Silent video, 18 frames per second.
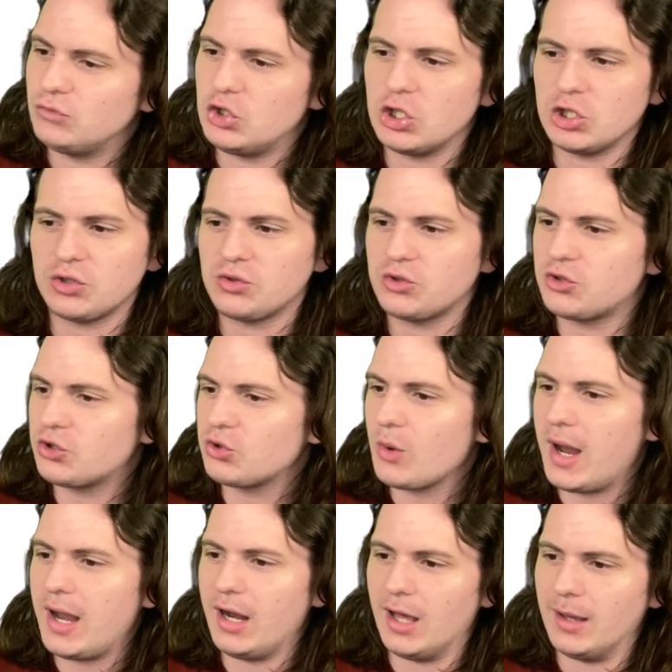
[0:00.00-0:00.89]
Just
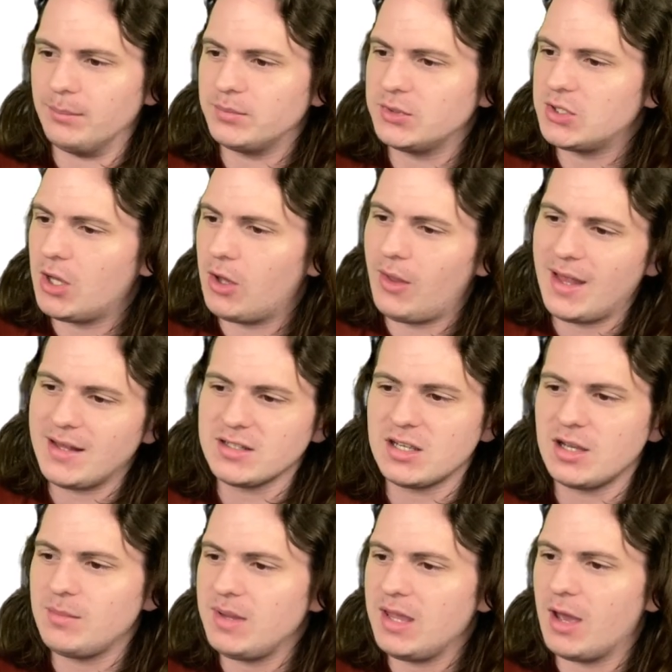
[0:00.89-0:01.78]
straight up. So that's
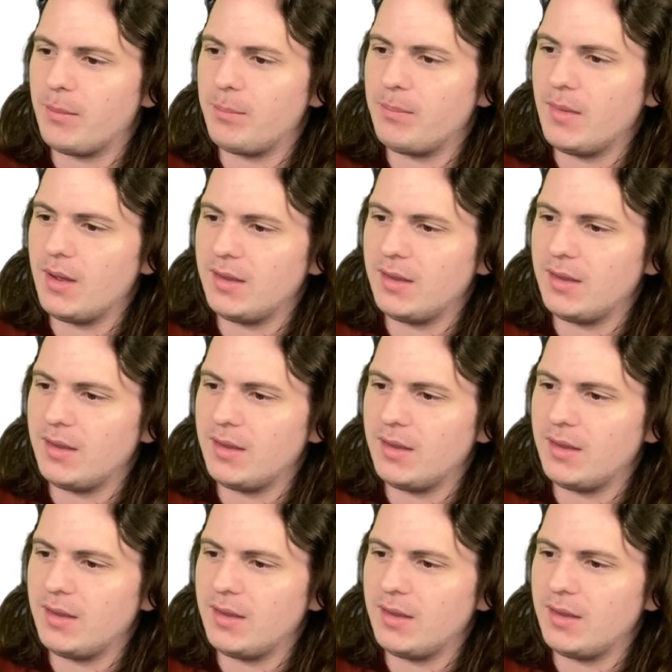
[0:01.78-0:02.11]
going to be a